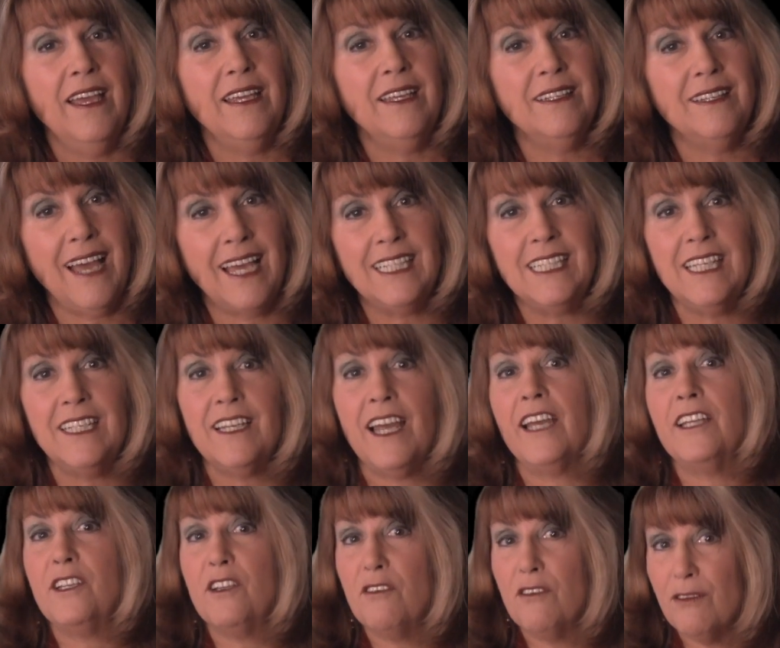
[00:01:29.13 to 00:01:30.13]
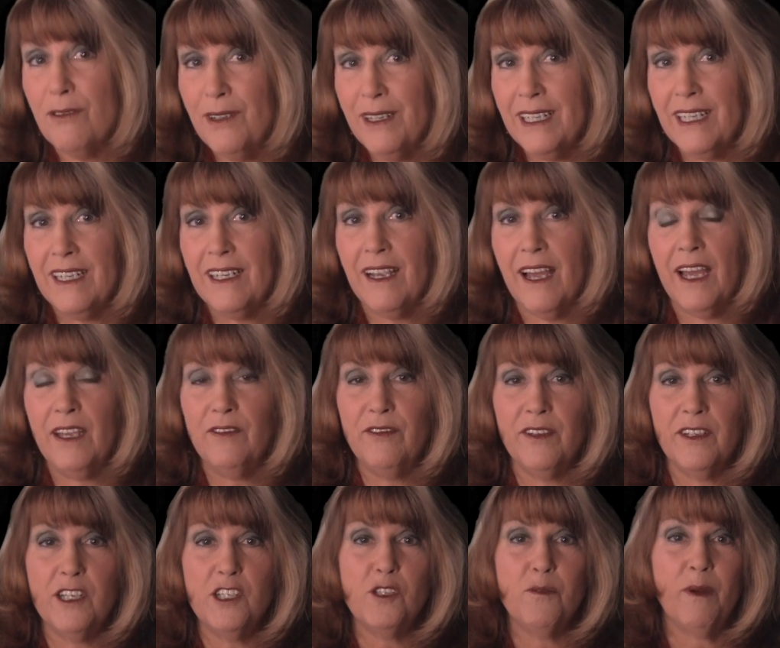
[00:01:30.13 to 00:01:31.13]
in 1993, I
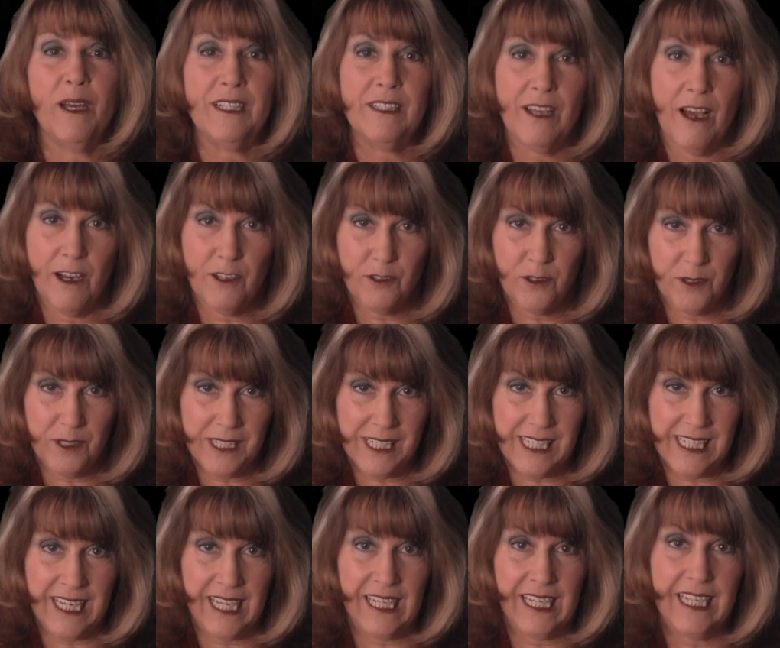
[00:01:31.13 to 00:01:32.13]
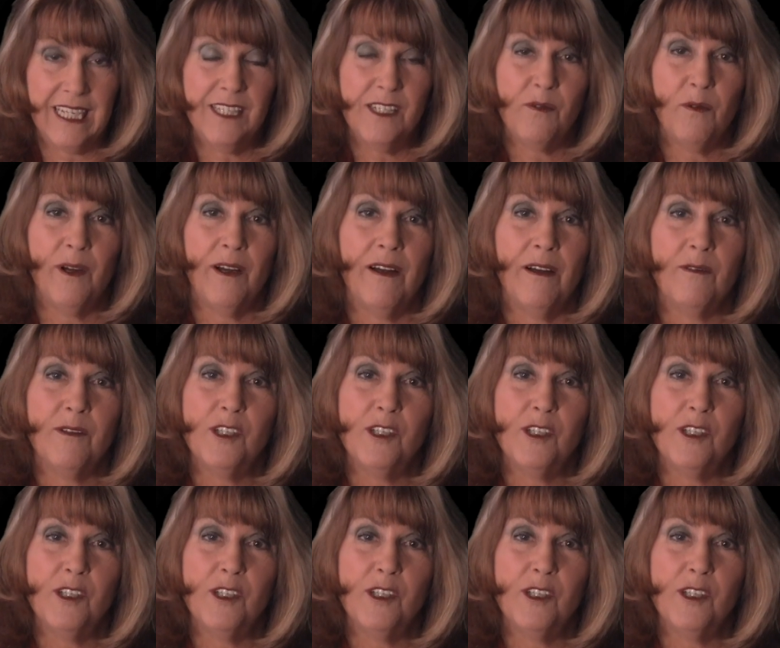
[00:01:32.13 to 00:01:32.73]
finished my doctoral studies where I